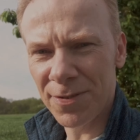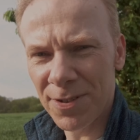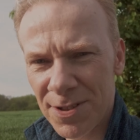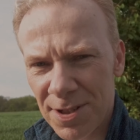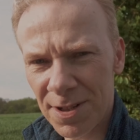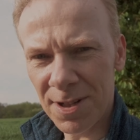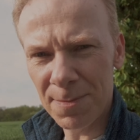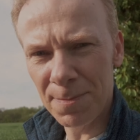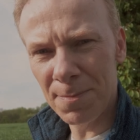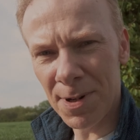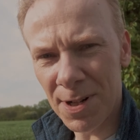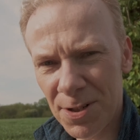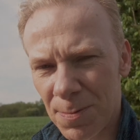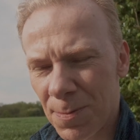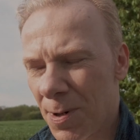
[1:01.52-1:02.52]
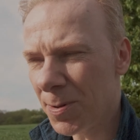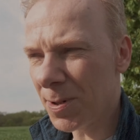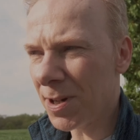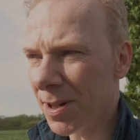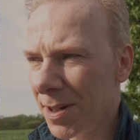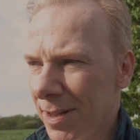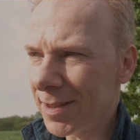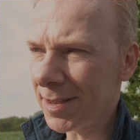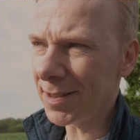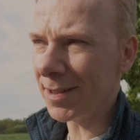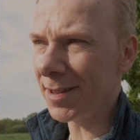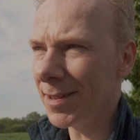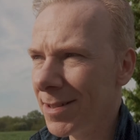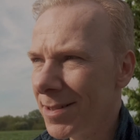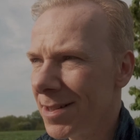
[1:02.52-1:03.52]
if there's much wild garlic
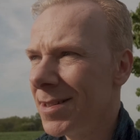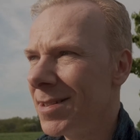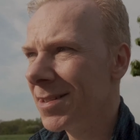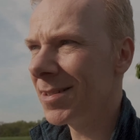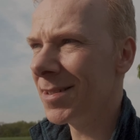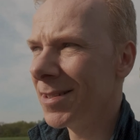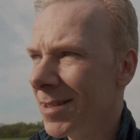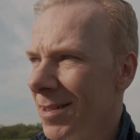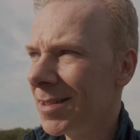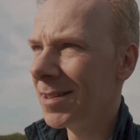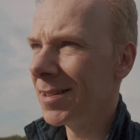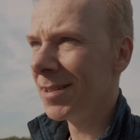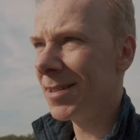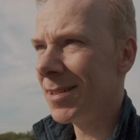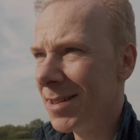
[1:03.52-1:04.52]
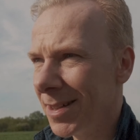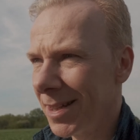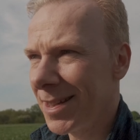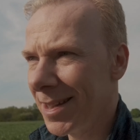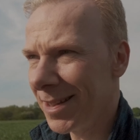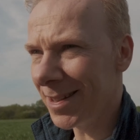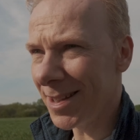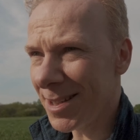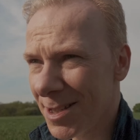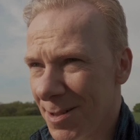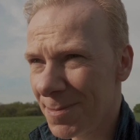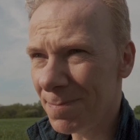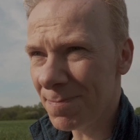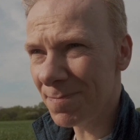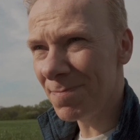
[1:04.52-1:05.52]
there. Again,
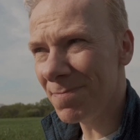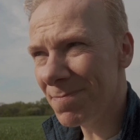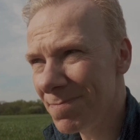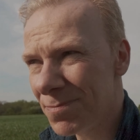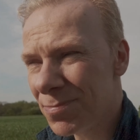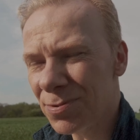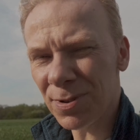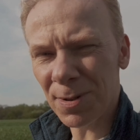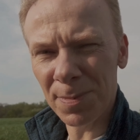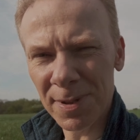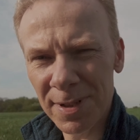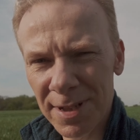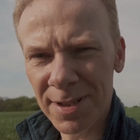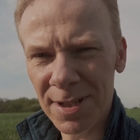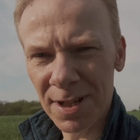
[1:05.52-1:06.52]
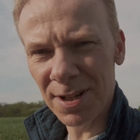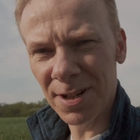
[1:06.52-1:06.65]
that's probably